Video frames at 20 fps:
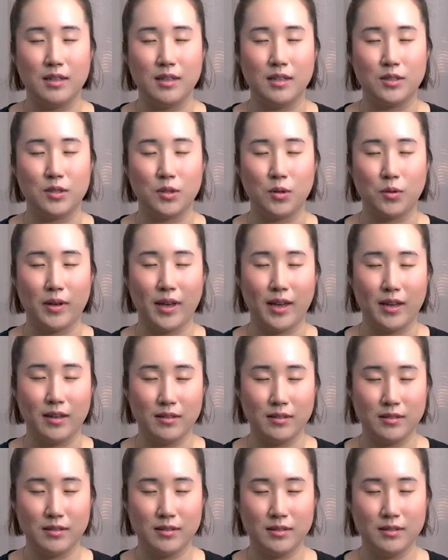it's okay.
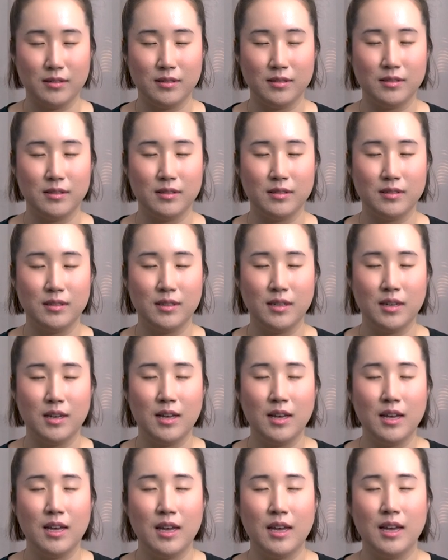
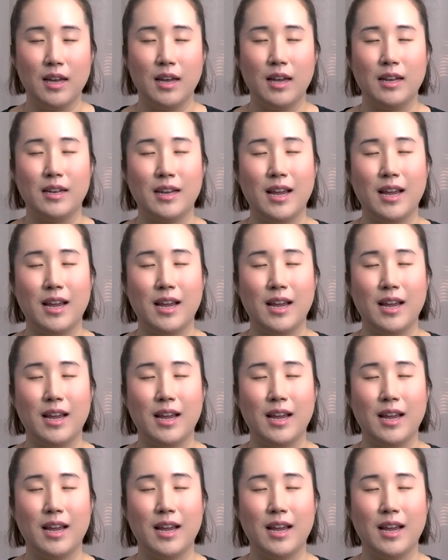And